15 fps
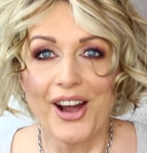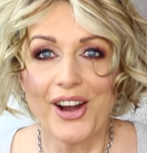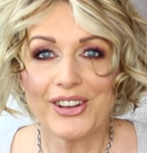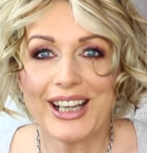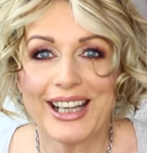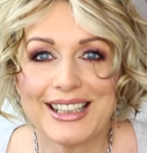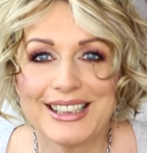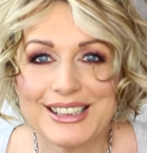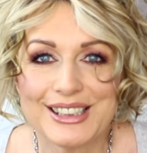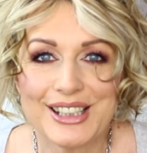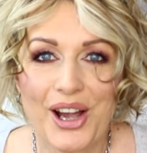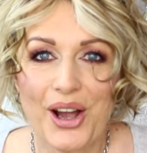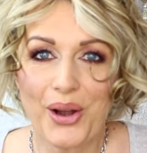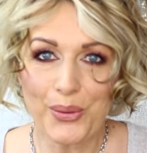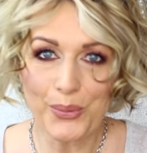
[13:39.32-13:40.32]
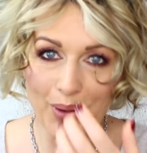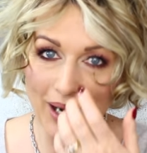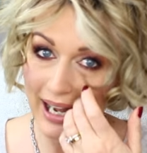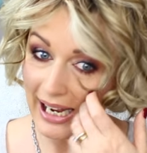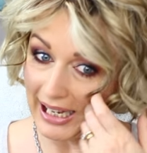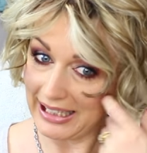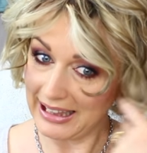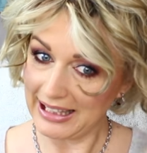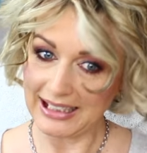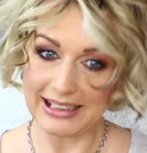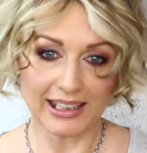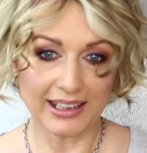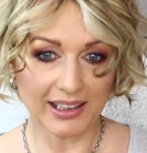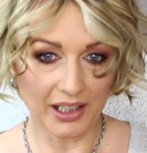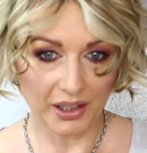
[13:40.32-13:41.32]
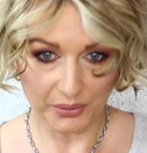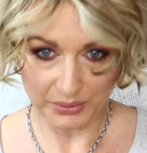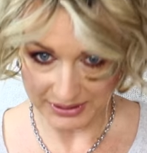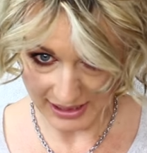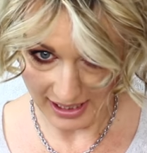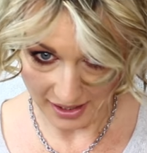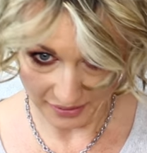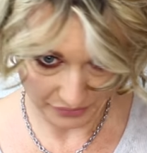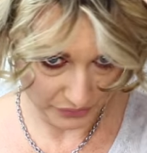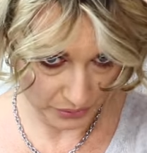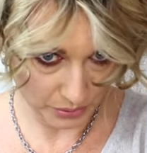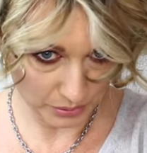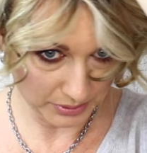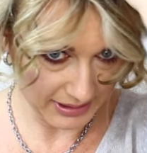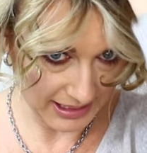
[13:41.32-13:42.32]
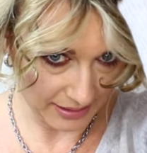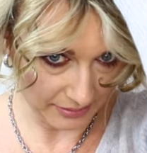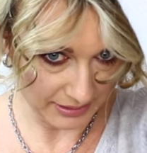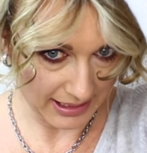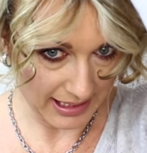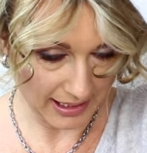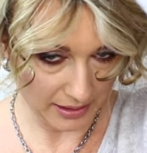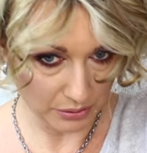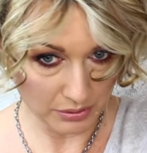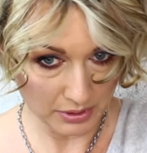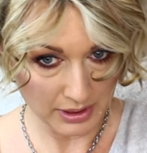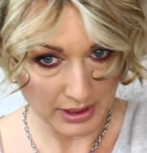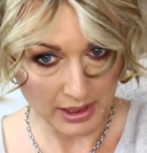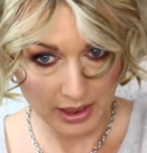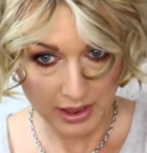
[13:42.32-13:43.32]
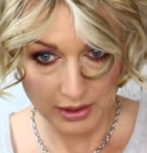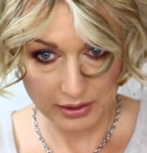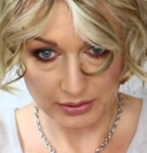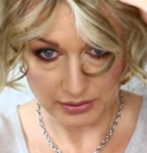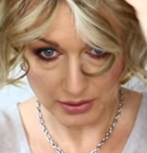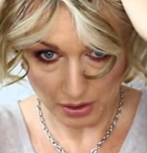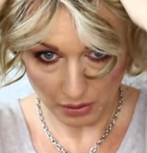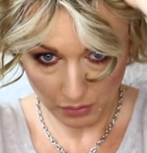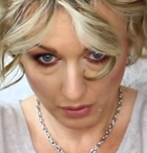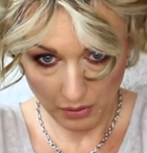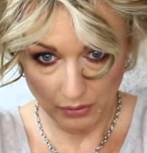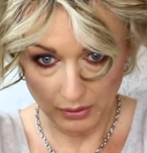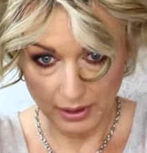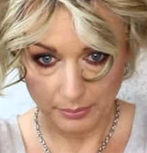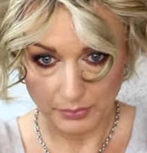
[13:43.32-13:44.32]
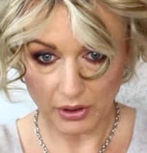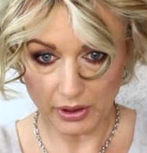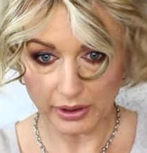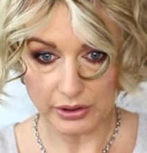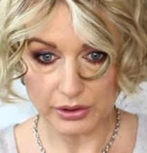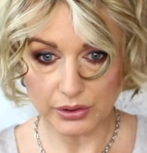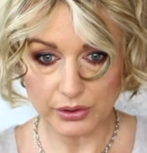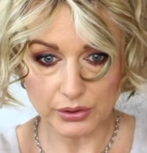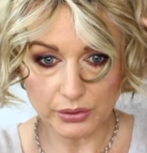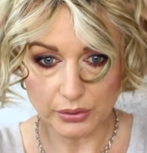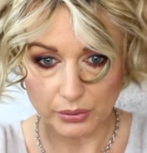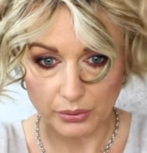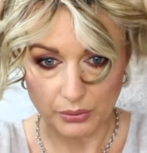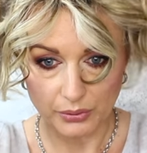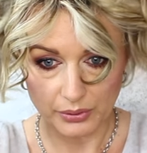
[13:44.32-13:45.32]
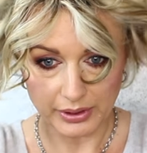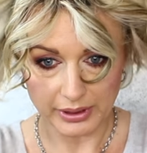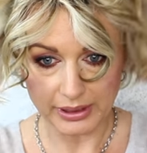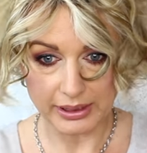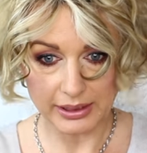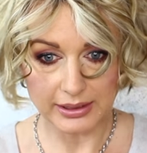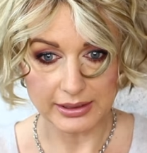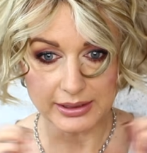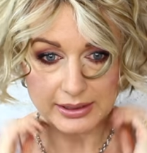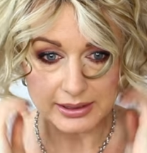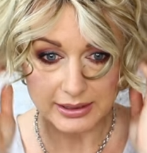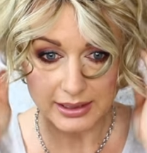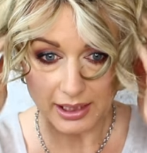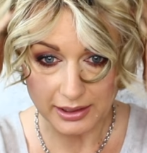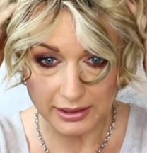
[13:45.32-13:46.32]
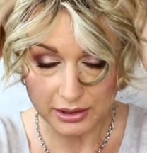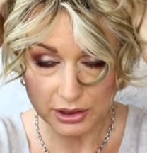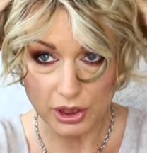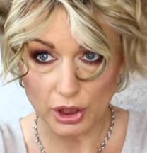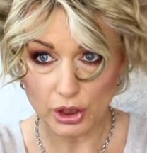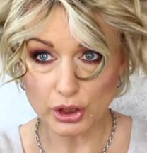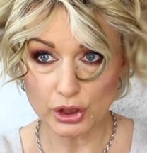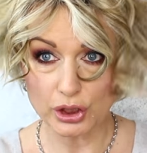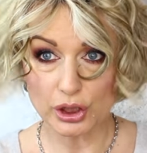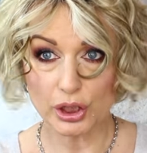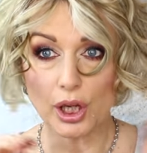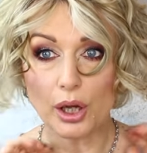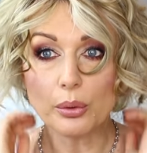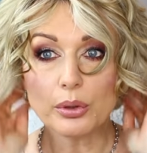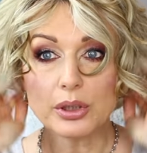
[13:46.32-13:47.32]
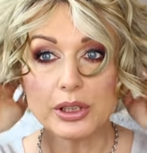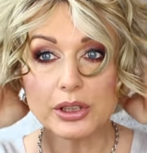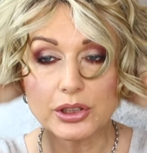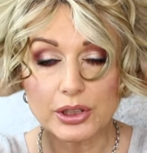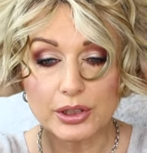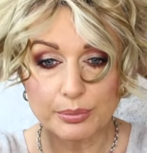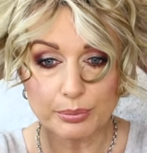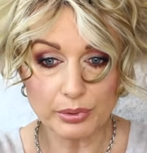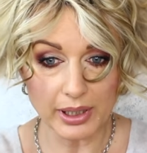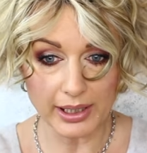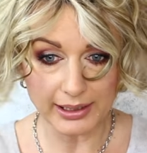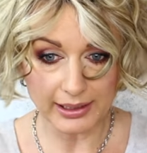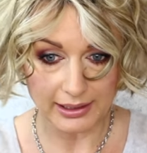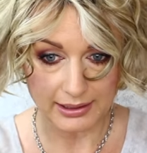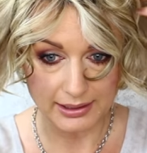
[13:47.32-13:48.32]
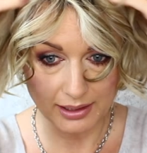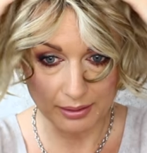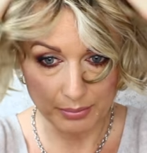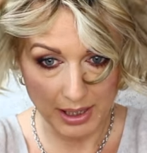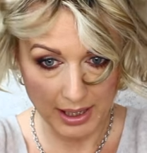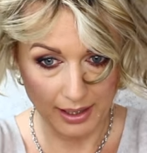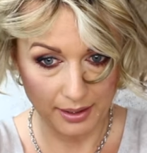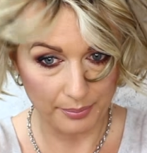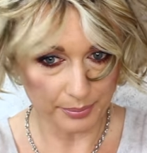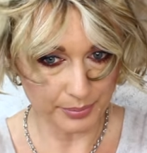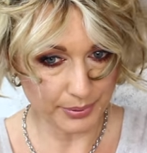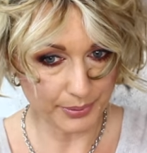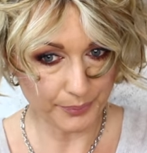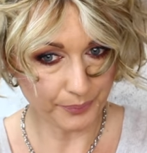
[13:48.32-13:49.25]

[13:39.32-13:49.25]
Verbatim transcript: okay so I think the curls have cooled down now so all I'm going to do is start slowly just breaking them up.